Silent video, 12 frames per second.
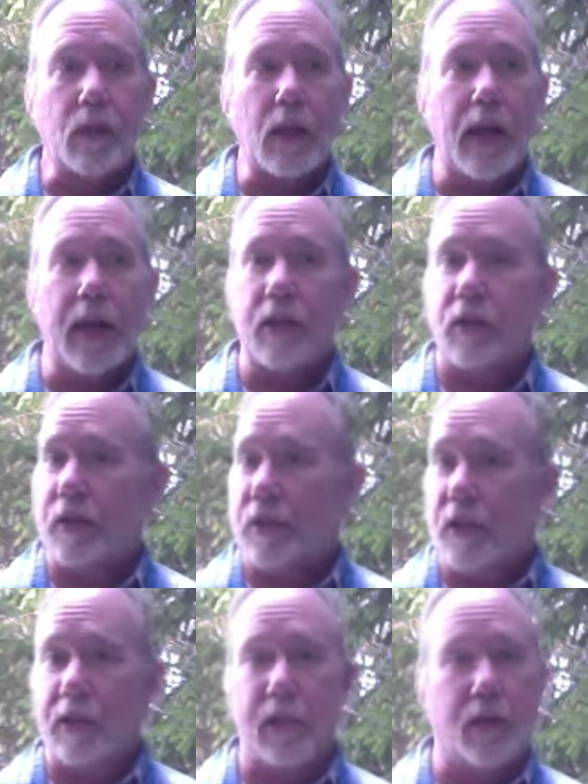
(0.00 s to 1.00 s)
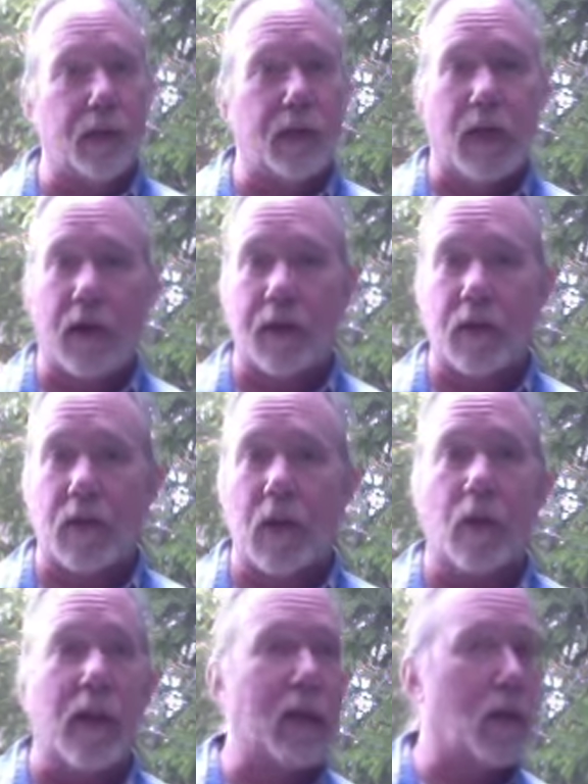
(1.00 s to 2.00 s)
and to just hear the talks if they
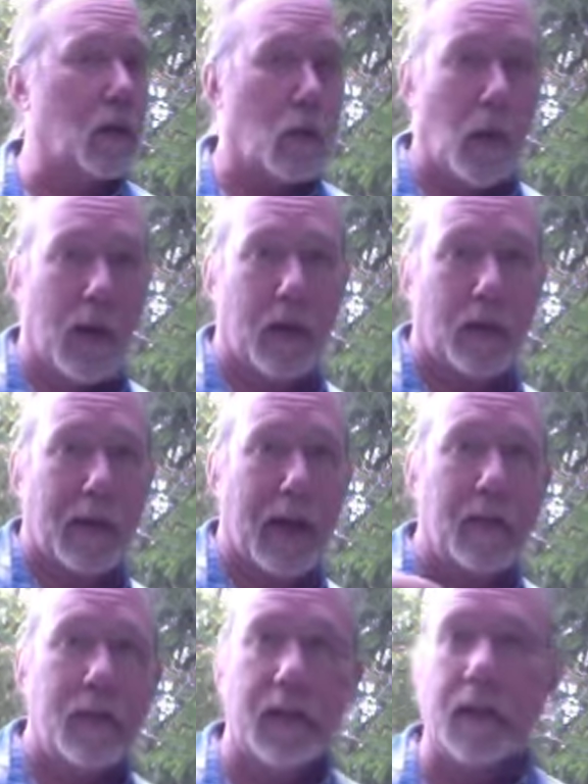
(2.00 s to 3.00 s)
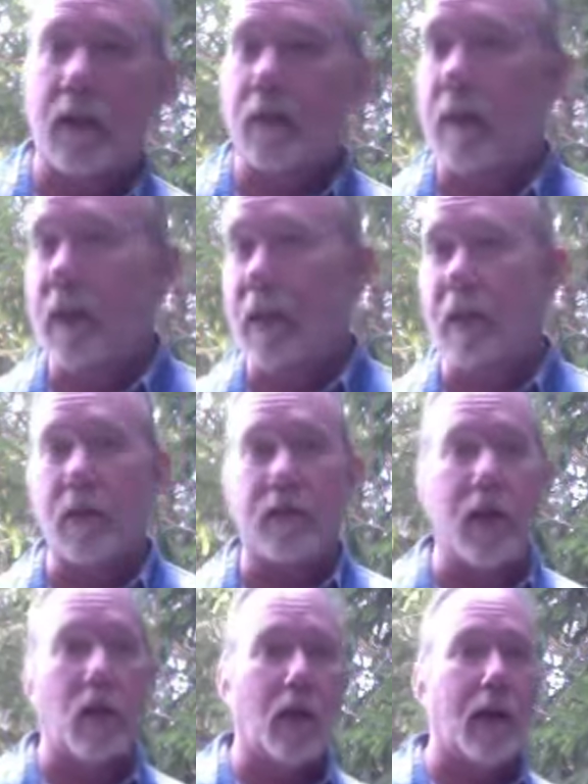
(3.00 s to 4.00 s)
want, or to walk around and get readings if
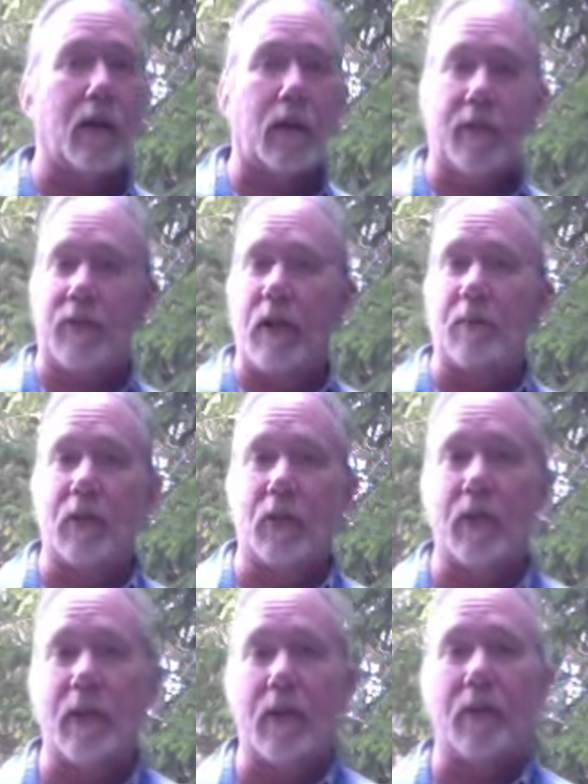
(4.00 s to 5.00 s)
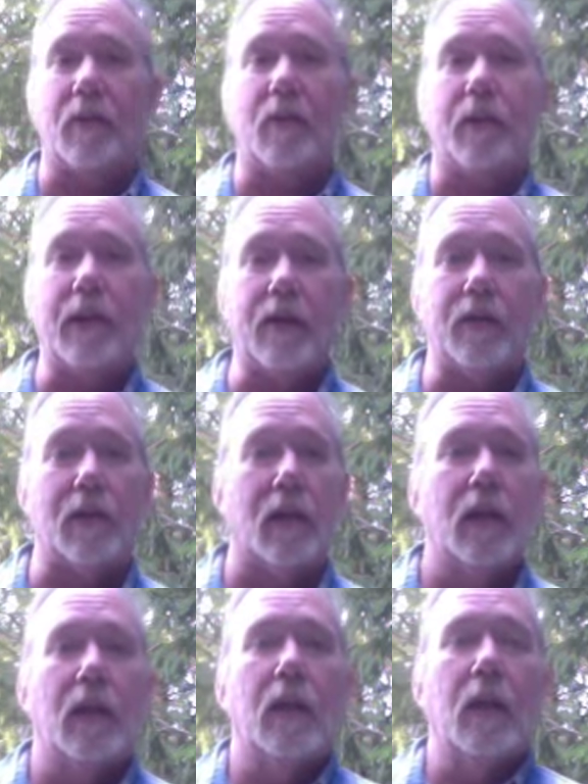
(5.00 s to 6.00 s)
they want. Left that between them and the readers.
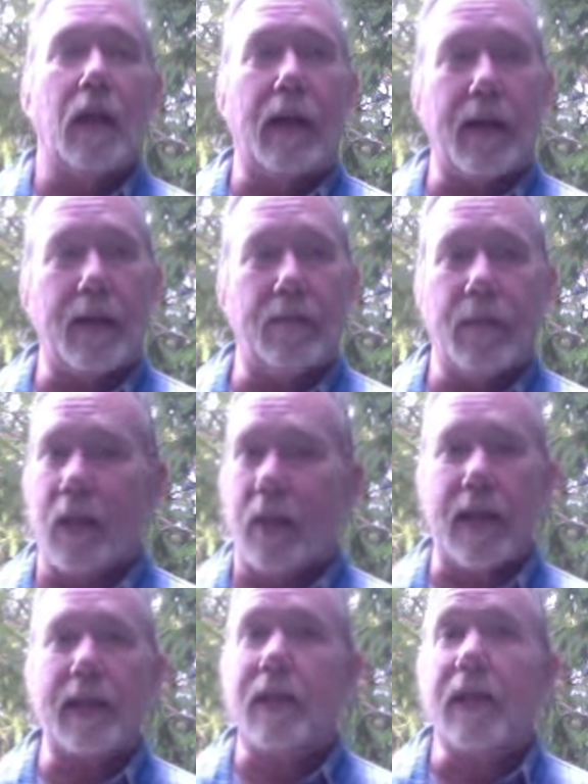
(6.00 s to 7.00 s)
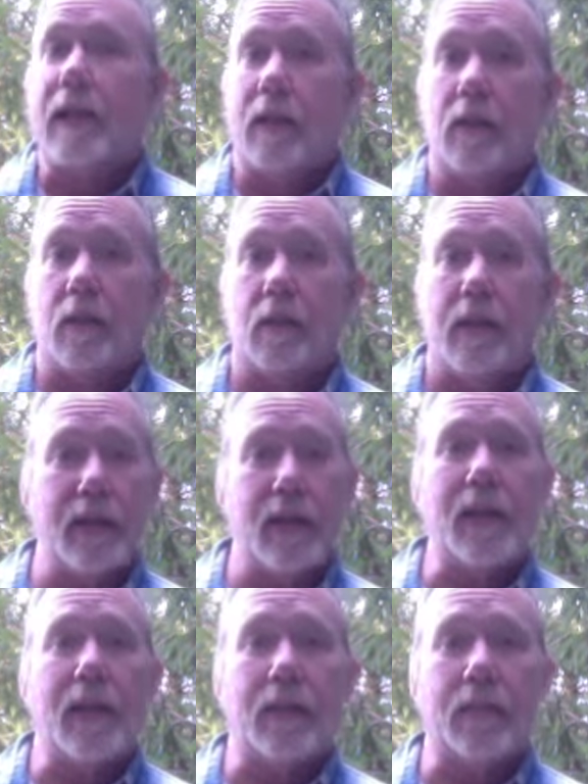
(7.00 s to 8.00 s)
That's it. That's
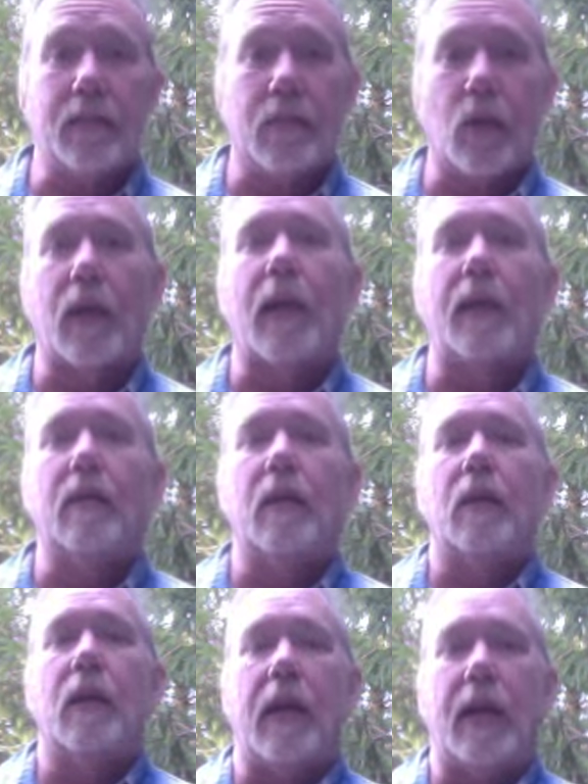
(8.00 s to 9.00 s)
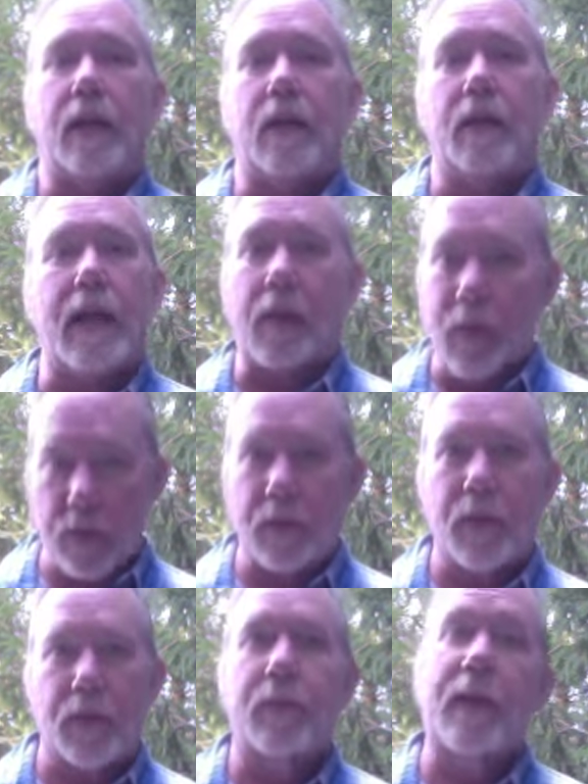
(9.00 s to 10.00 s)
it. Okay, and that was
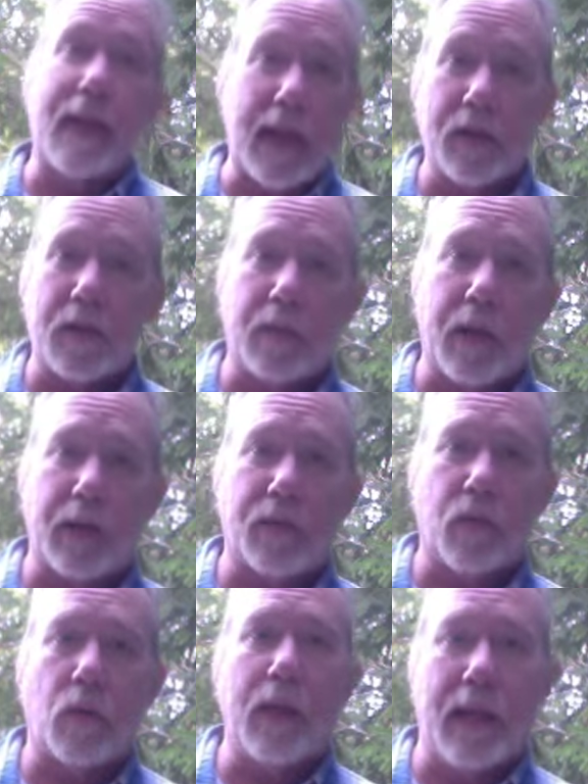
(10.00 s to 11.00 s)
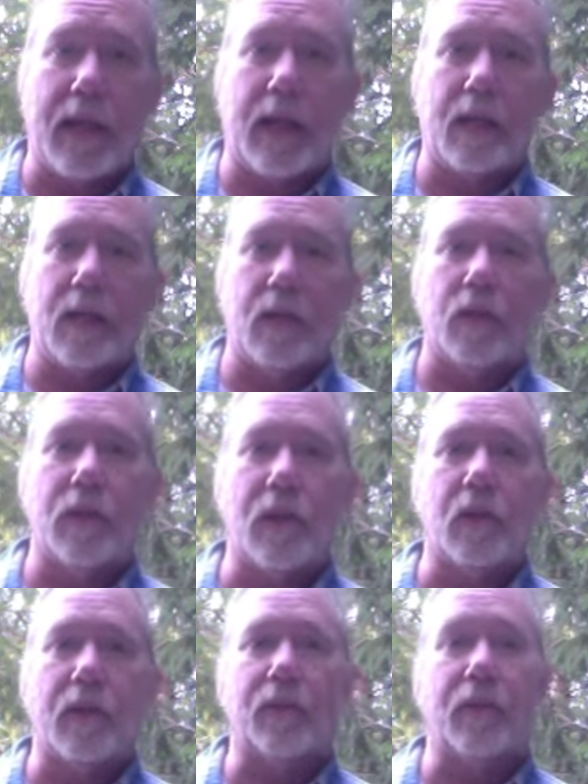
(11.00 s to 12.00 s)
worth $3,000 for a weekend.
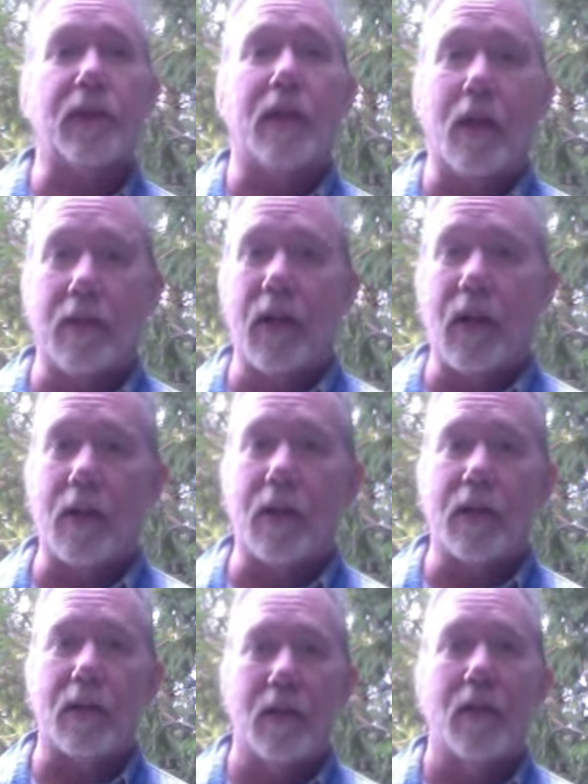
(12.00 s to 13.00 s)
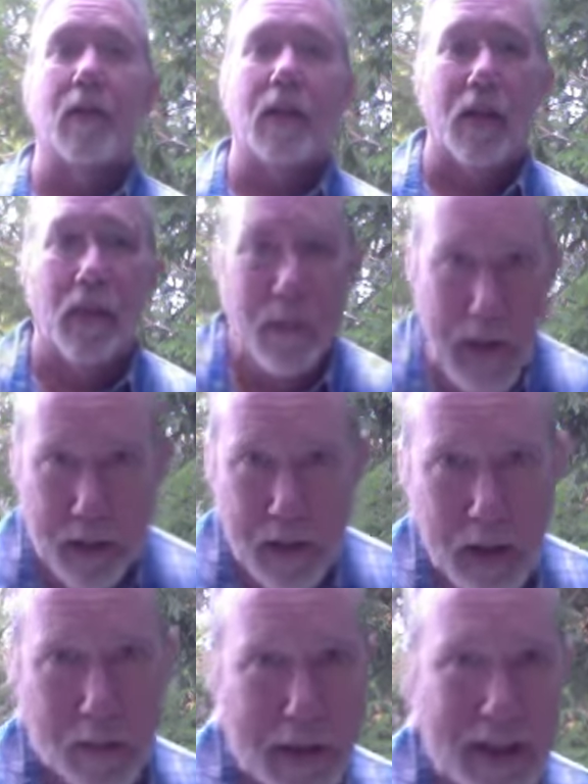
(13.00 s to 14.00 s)
So for a starving artist, that
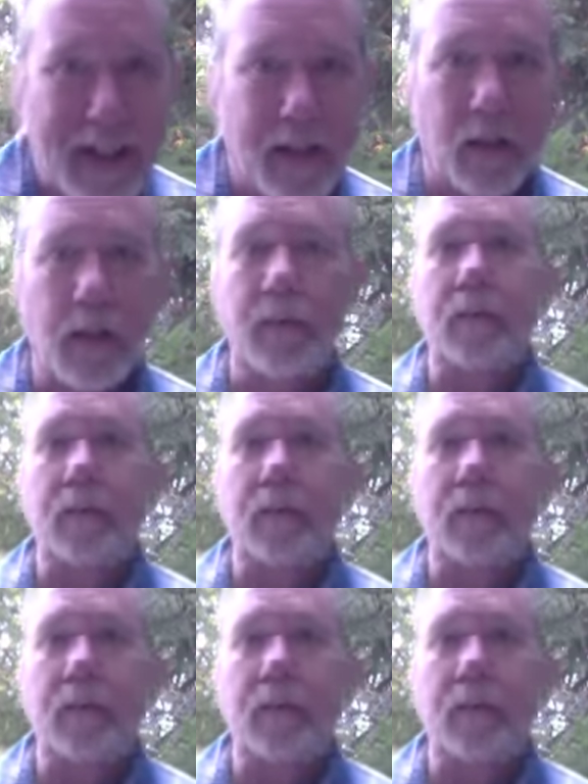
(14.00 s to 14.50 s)
was a big deal.